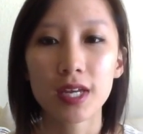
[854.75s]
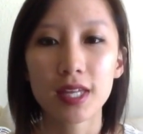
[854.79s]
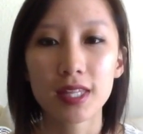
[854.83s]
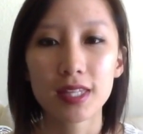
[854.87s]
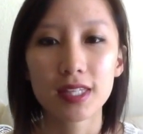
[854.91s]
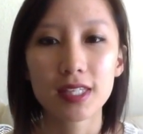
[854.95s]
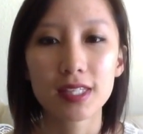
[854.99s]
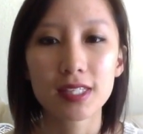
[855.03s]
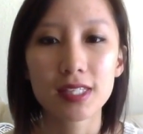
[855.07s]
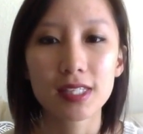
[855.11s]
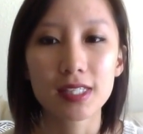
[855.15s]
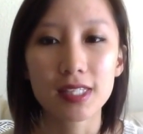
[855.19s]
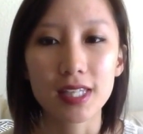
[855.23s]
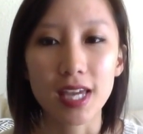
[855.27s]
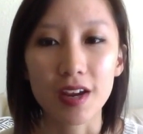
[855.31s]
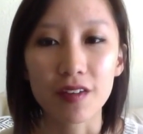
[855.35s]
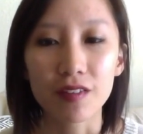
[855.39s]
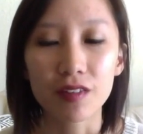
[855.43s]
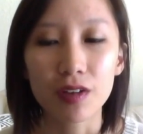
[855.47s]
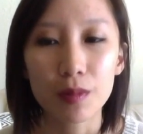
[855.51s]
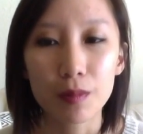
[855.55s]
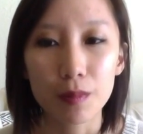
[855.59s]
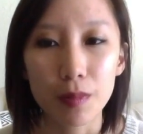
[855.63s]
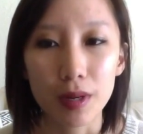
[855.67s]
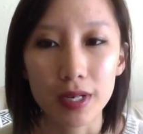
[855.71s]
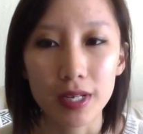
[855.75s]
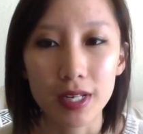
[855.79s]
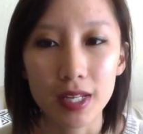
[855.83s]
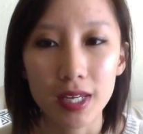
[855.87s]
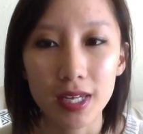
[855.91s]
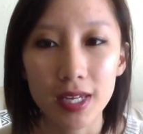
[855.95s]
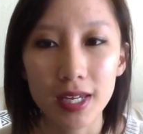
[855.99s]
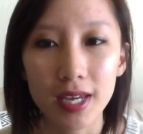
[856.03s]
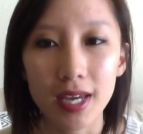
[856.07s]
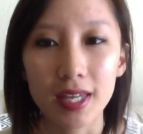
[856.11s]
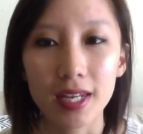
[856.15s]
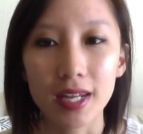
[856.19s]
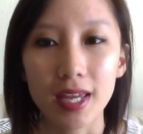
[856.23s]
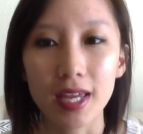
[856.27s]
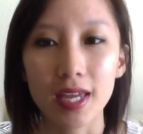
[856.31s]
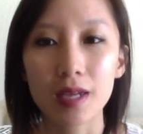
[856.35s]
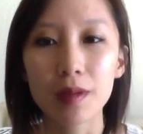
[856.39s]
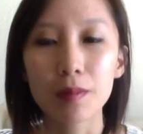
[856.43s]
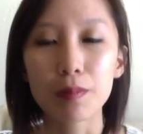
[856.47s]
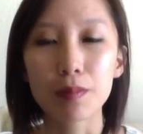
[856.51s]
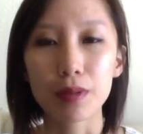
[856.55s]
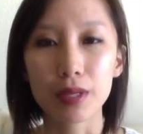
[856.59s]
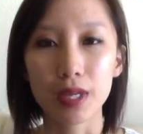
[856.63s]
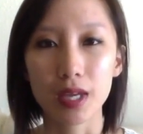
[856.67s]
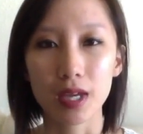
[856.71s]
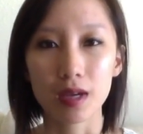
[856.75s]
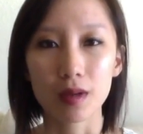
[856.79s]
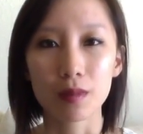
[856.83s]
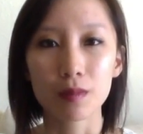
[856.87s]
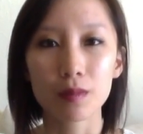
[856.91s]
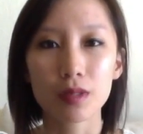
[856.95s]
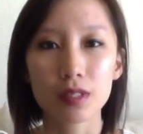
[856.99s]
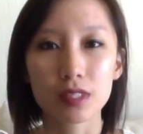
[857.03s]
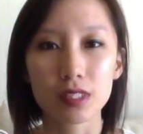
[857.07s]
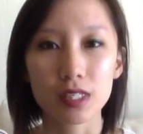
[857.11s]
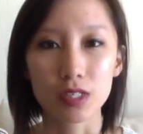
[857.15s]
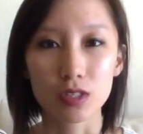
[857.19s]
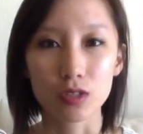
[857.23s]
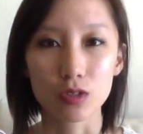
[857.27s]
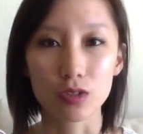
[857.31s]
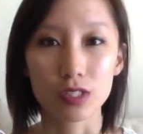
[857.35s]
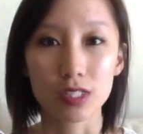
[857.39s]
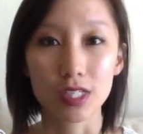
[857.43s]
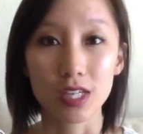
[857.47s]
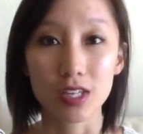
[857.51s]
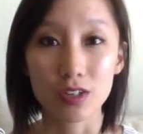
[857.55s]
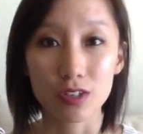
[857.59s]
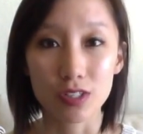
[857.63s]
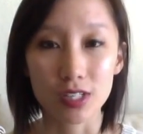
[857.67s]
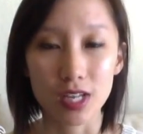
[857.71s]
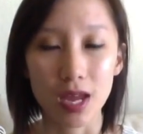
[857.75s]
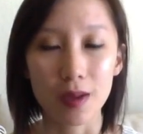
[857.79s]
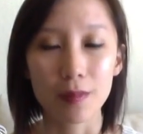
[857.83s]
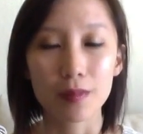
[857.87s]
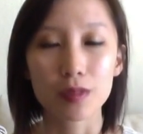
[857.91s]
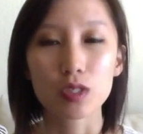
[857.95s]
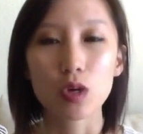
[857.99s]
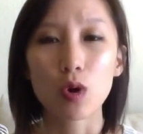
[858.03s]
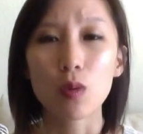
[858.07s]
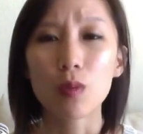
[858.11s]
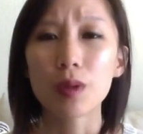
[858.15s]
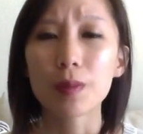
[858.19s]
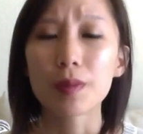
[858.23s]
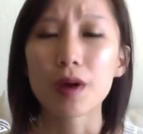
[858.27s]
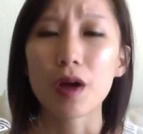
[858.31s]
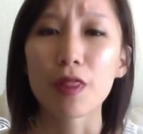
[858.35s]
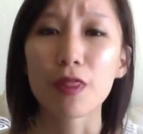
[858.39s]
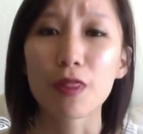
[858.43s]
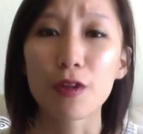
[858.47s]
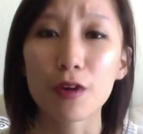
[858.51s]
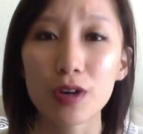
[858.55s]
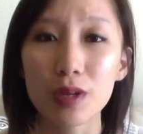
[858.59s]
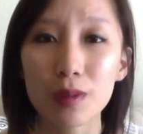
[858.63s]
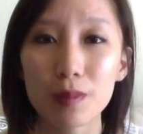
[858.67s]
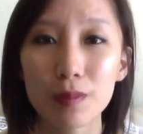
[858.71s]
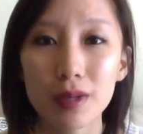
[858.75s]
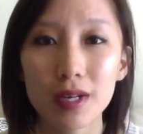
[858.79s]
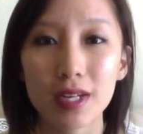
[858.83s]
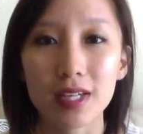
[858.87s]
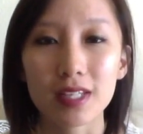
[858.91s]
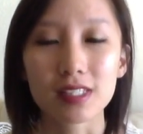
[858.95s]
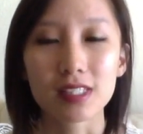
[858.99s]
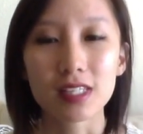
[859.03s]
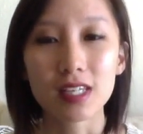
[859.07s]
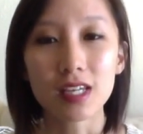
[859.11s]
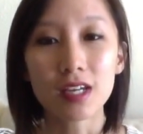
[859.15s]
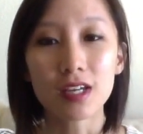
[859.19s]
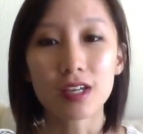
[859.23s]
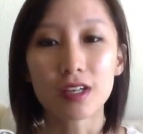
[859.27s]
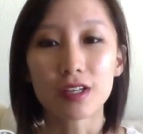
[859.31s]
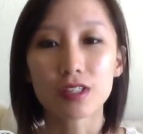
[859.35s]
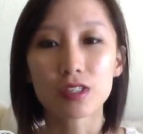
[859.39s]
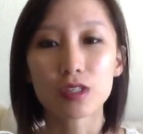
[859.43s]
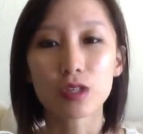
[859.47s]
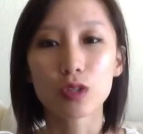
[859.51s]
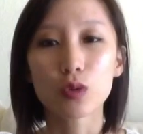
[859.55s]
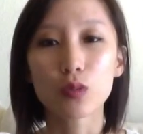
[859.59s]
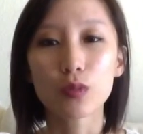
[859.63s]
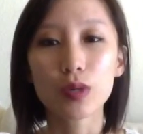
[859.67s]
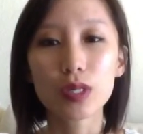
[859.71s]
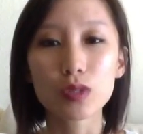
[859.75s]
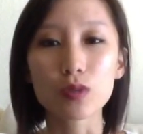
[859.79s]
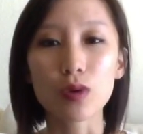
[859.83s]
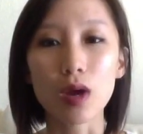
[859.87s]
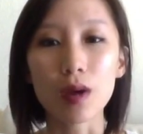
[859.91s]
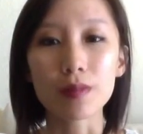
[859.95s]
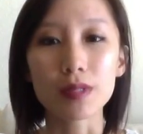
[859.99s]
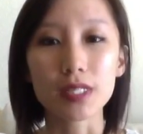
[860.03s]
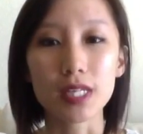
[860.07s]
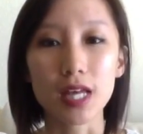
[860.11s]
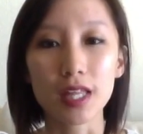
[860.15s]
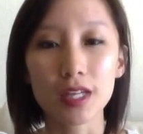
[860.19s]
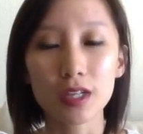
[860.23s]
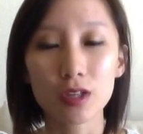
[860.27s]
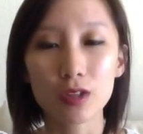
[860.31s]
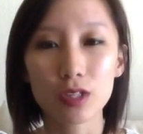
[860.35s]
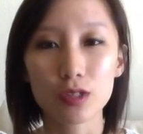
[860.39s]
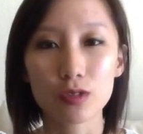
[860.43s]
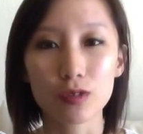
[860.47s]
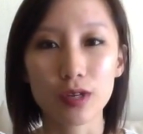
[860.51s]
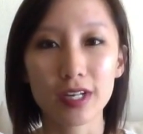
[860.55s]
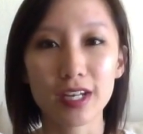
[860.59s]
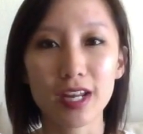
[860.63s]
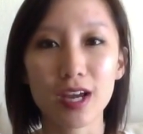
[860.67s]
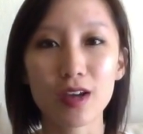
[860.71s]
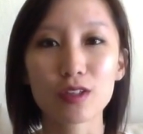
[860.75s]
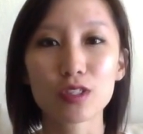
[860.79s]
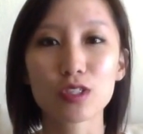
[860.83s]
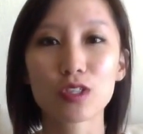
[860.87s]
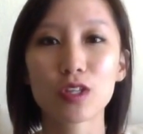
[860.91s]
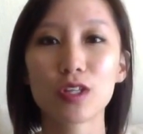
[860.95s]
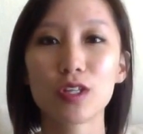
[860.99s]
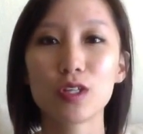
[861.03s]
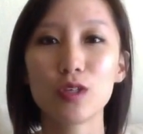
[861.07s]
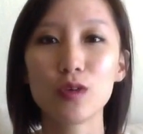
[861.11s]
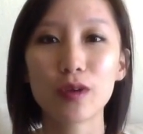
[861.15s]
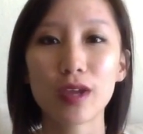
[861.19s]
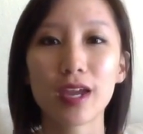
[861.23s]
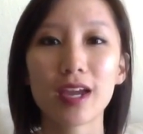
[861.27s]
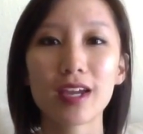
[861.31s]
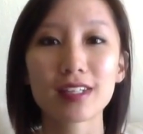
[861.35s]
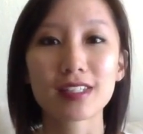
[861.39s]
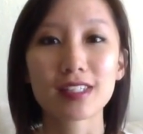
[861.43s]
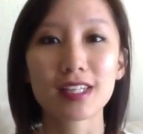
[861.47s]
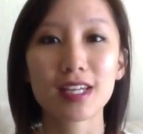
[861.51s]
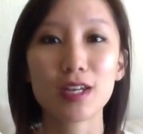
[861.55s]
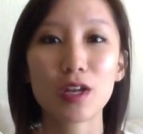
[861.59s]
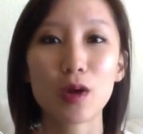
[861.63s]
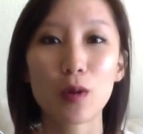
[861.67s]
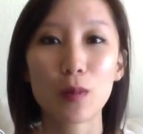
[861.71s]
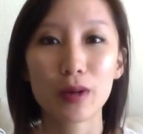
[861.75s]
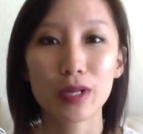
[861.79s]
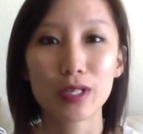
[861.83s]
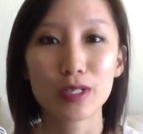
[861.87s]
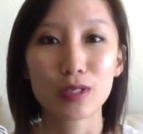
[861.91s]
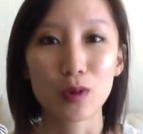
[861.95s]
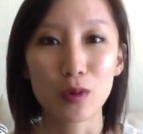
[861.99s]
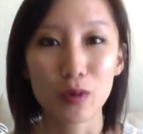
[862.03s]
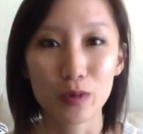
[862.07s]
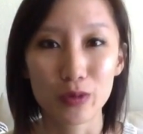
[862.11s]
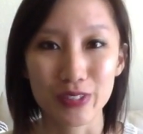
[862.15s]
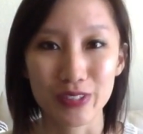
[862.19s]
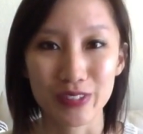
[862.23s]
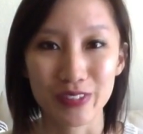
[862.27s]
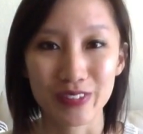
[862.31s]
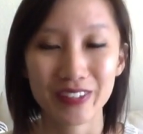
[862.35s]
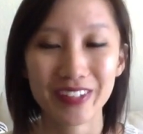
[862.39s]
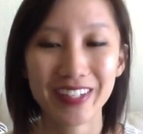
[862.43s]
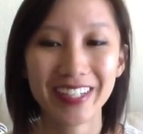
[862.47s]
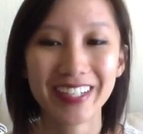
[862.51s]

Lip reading: This is every Monday at 8 p.m. Central Standard Time. It's only about 30 minutes. So the reason why I'm telling you this right now is so that you can't say nobody told you.